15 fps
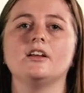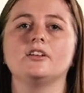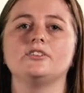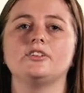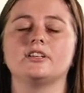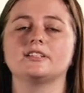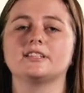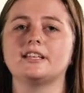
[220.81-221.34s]
So
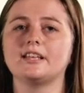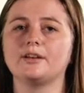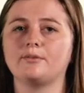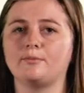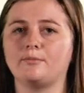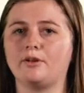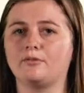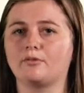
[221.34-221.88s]
you can see that
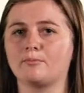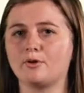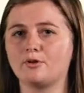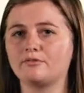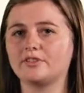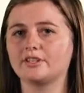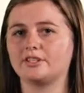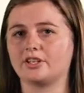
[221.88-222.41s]
when we
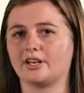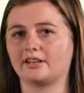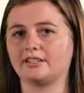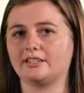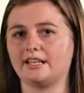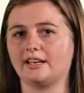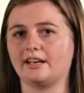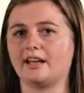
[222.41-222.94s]
remove this junk
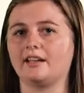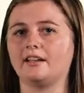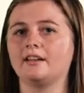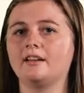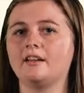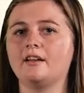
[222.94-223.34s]
DNA,